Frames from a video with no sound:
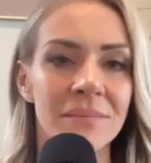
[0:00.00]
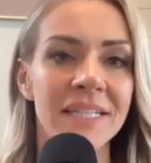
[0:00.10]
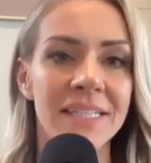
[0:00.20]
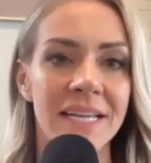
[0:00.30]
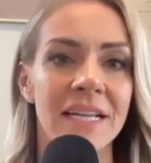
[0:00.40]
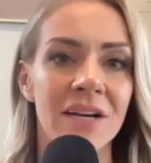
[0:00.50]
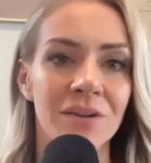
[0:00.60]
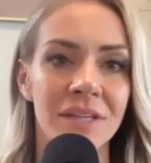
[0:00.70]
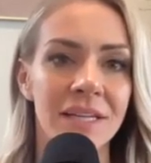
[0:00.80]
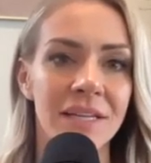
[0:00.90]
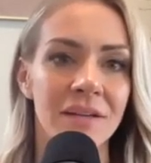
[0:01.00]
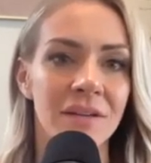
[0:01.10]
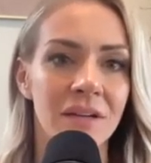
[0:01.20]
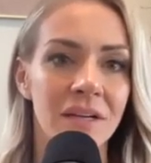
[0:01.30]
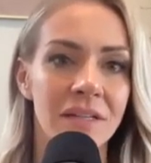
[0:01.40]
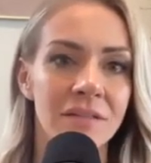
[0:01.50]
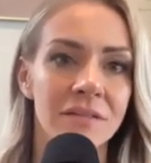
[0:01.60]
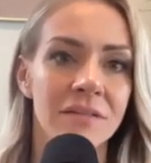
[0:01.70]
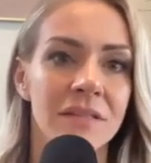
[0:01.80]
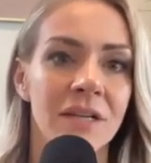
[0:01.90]
maintain healthy gut.
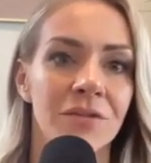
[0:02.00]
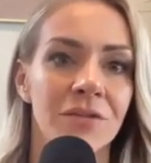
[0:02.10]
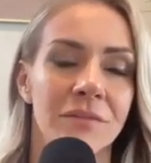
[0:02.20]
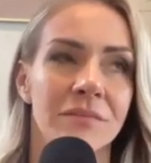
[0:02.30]
Health. So your